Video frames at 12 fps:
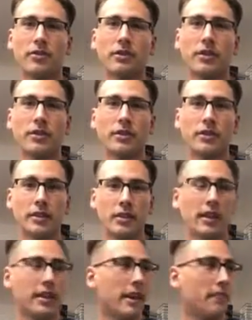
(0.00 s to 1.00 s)
So
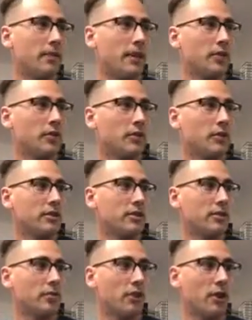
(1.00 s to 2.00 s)
again, make sure to
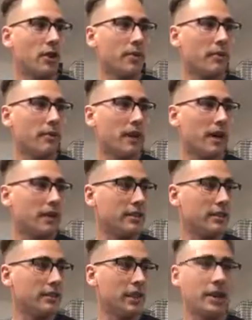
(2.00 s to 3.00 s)
subscribe,
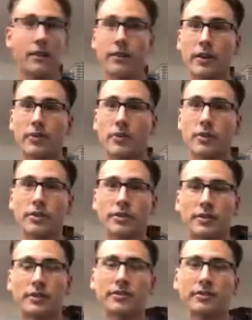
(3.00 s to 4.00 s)
and thanks for watching.